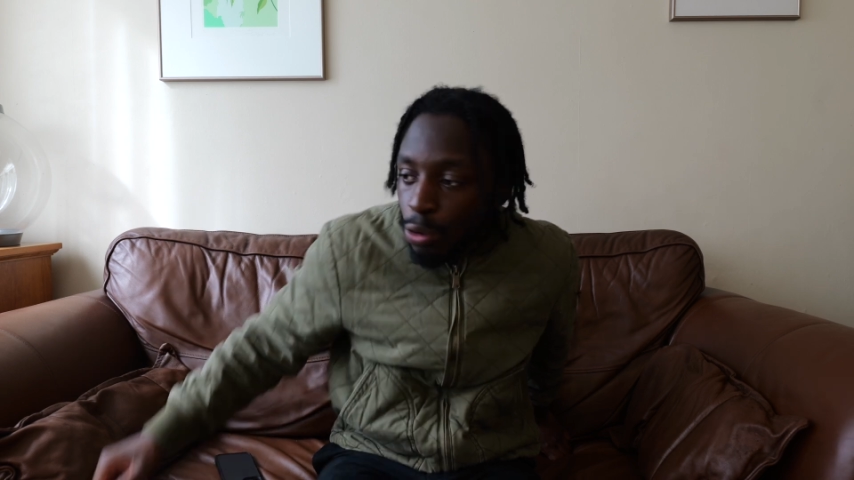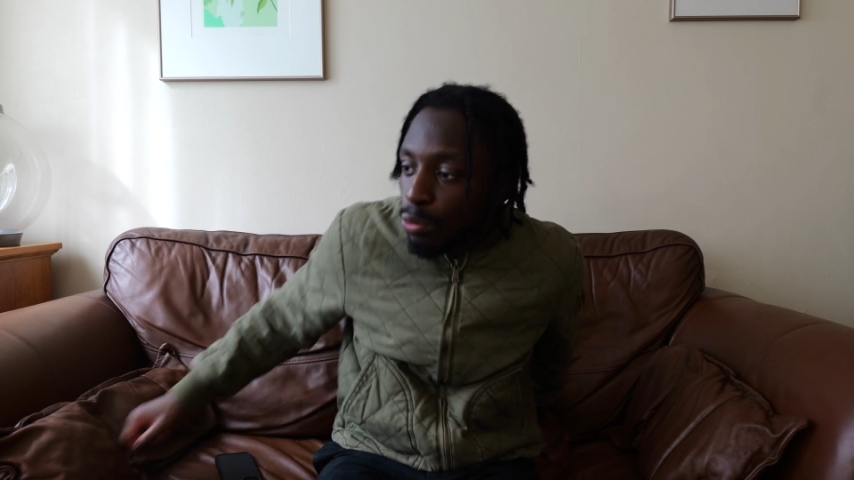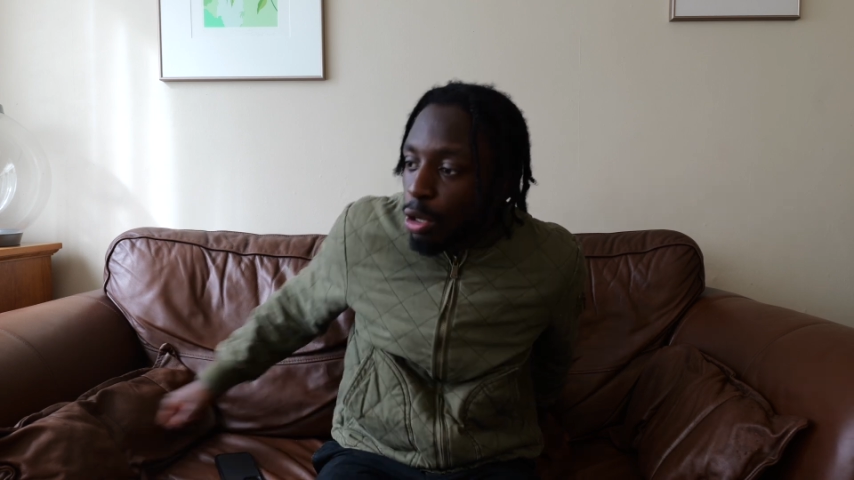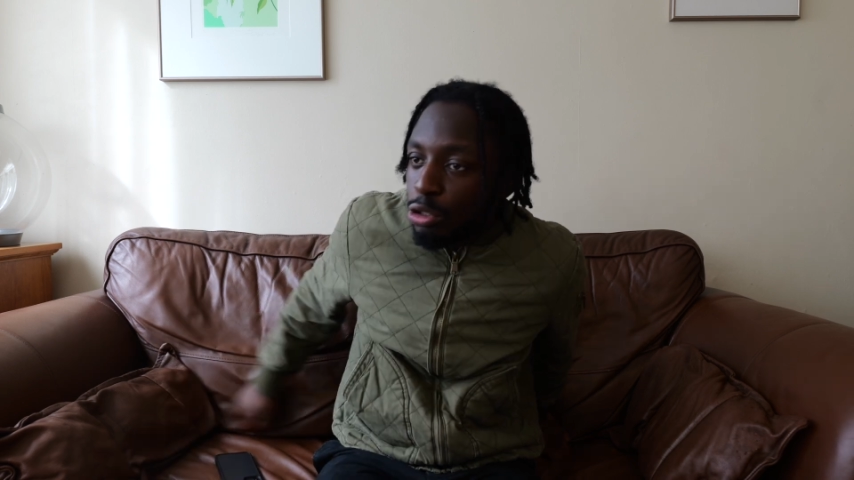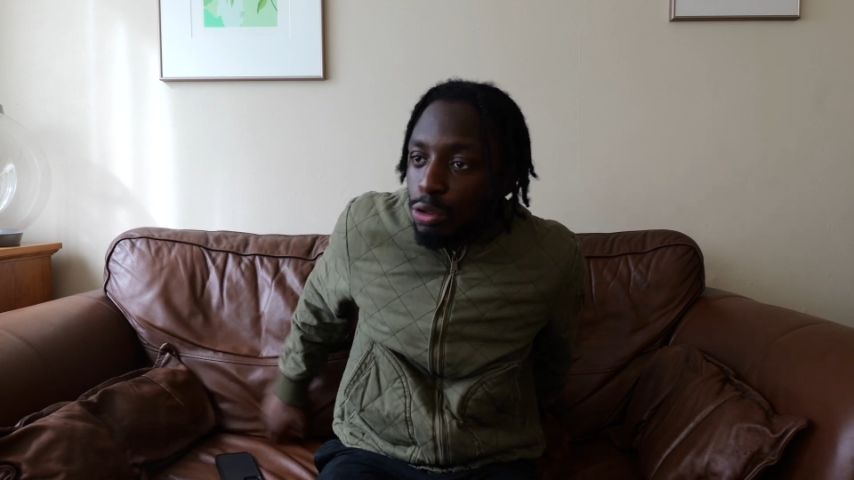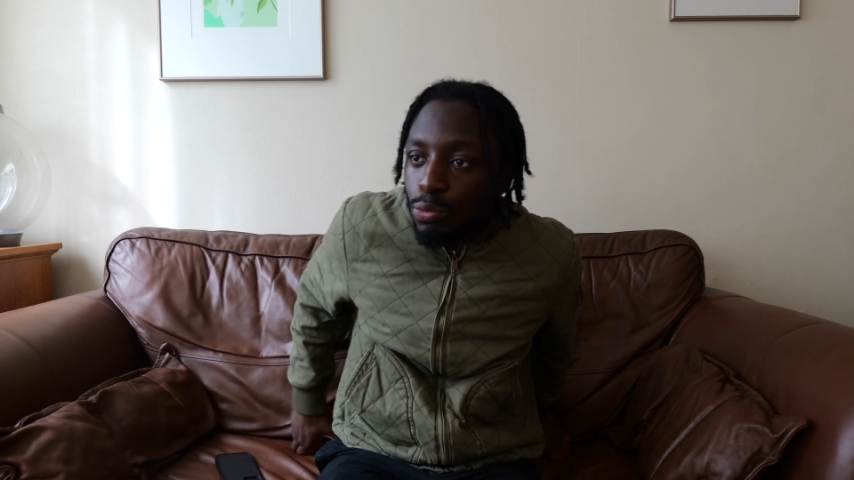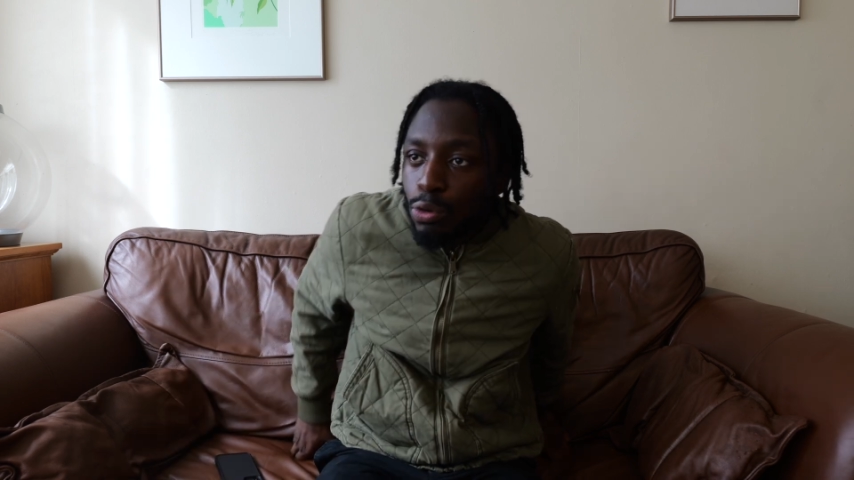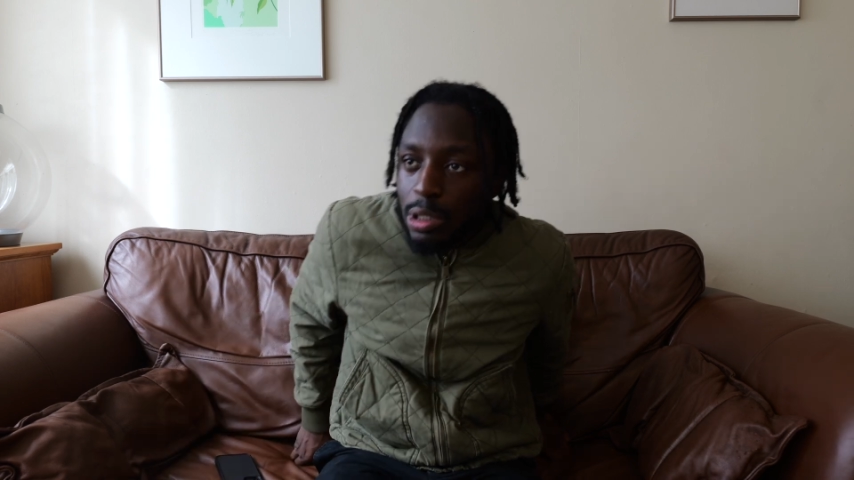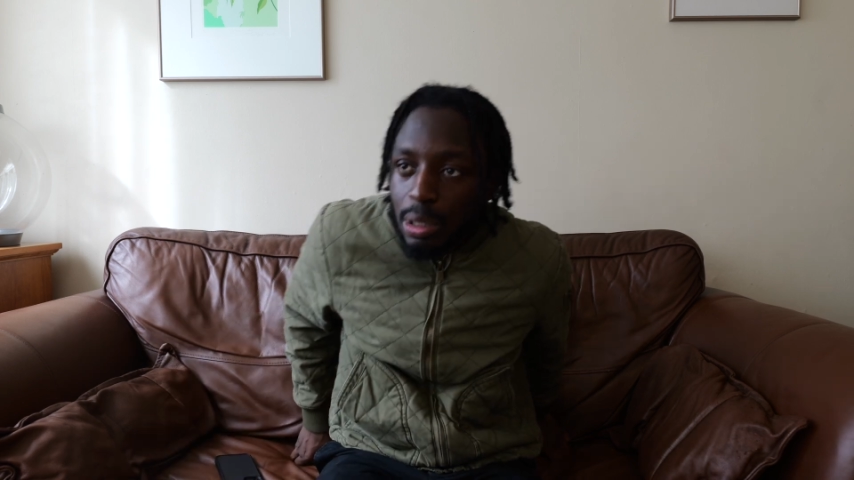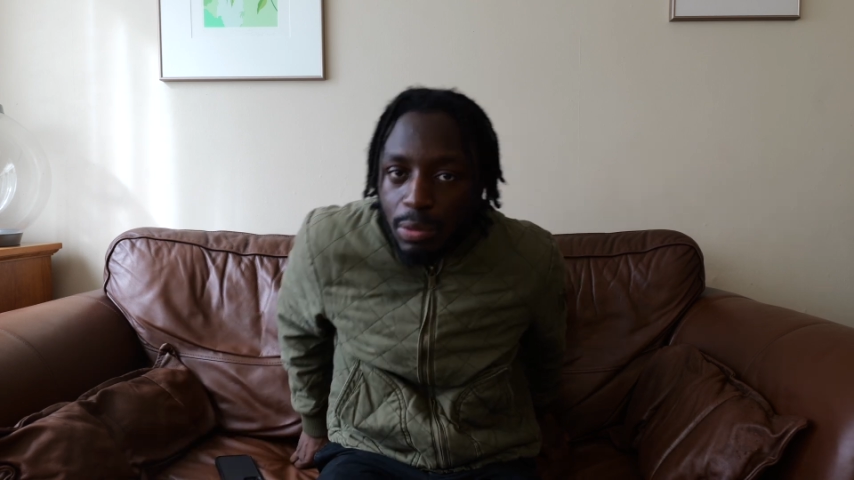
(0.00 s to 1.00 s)
or are you
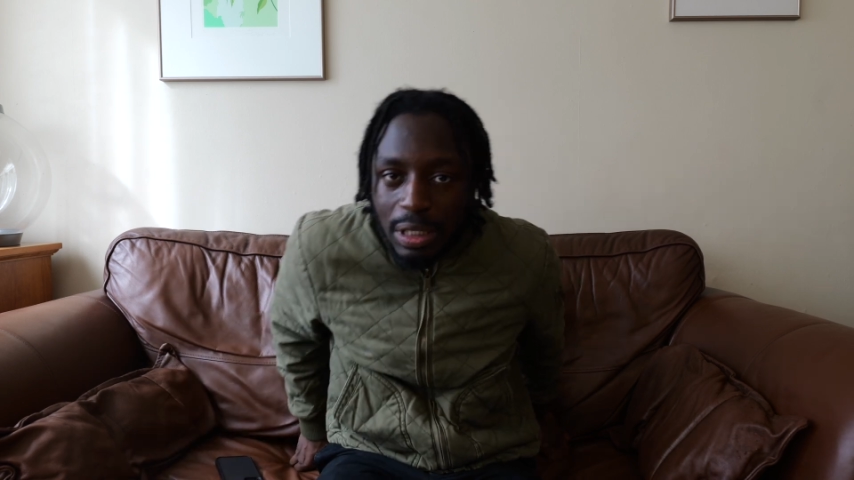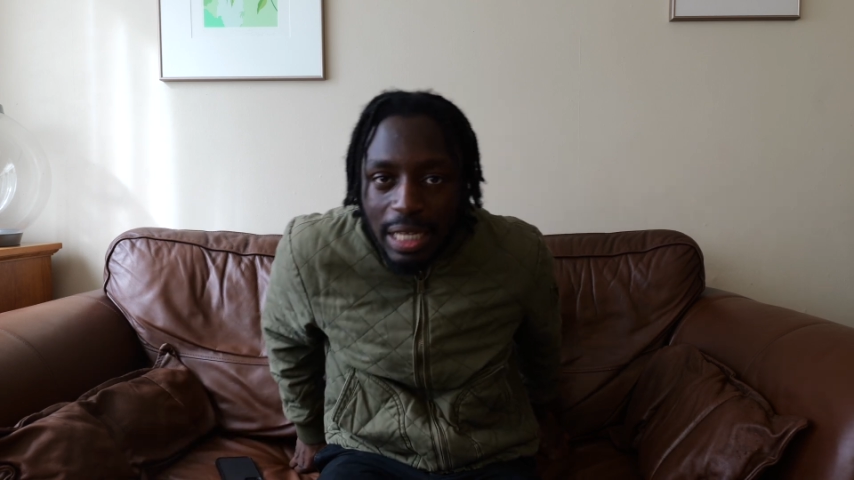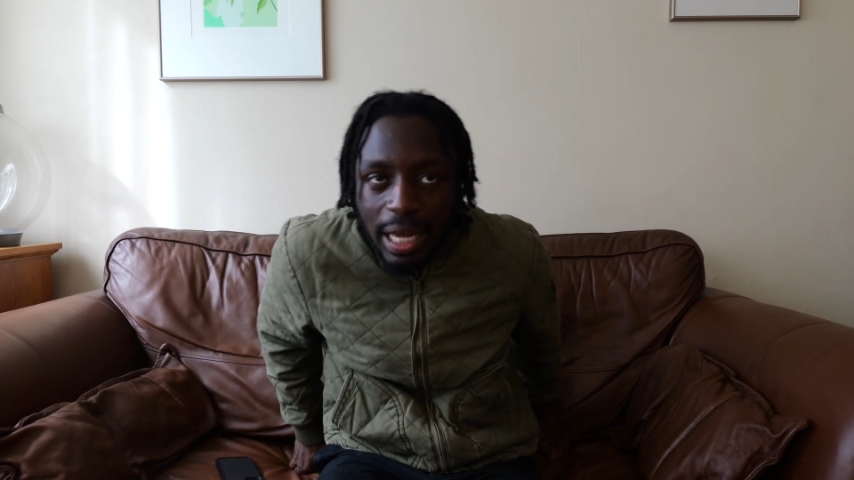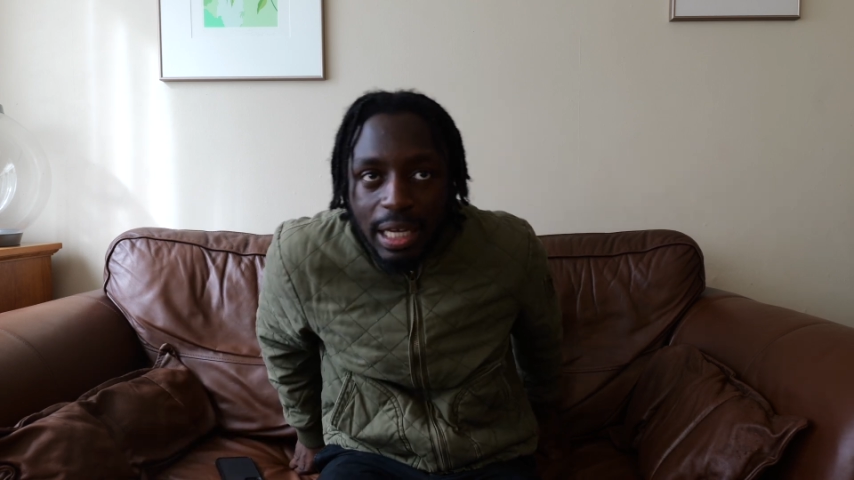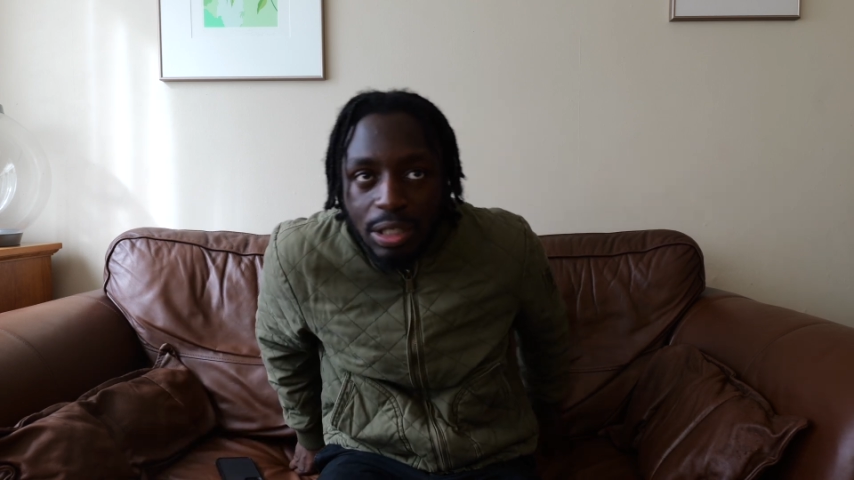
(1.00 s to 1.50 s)
more someone that